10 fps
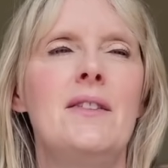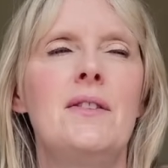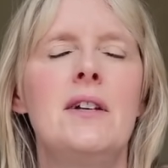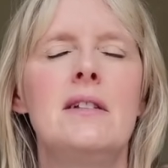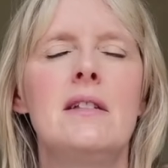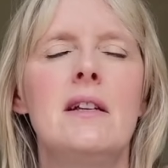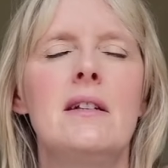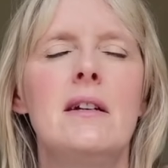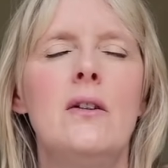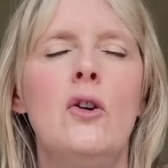that
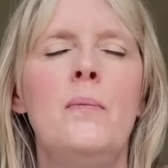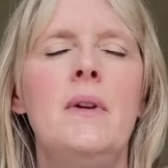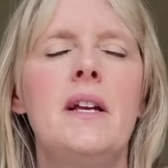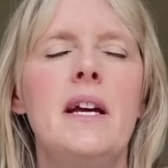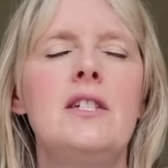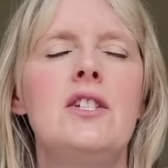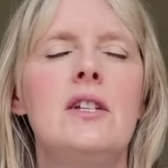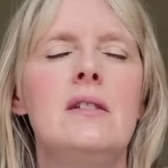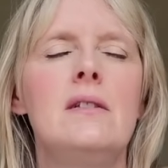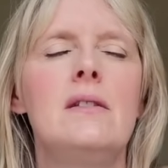
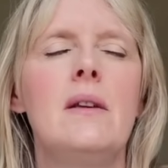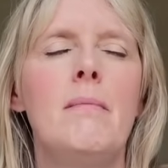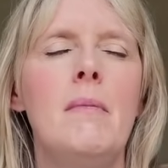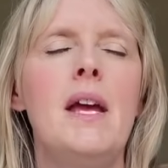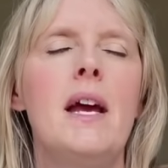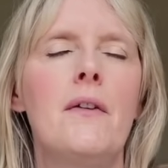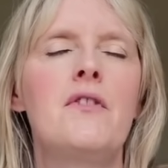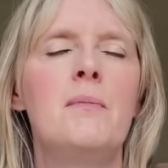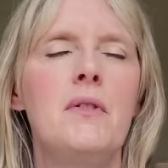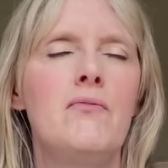obligations may have to
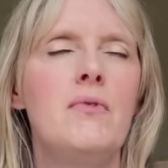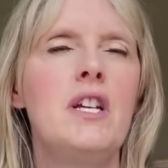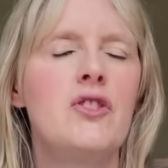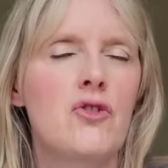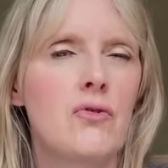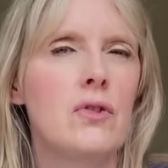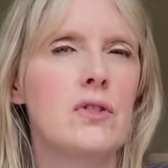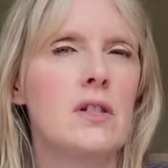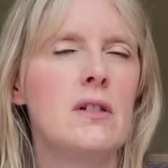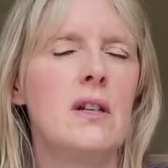be
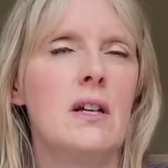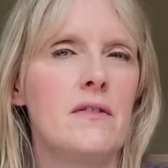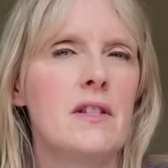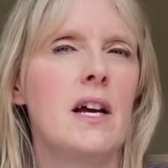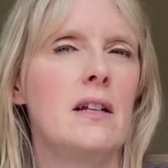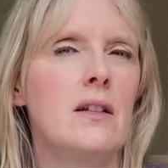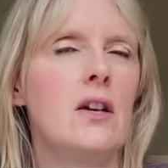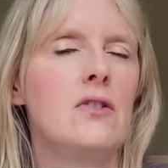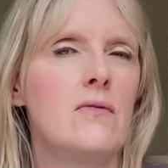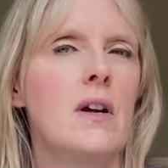retrodden if Saturn
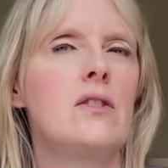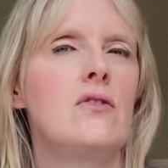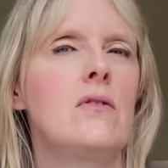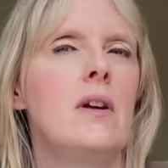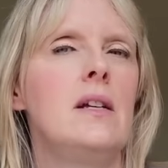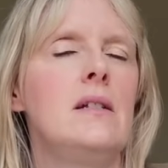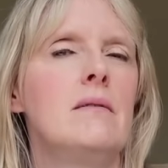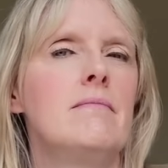goes retrograde,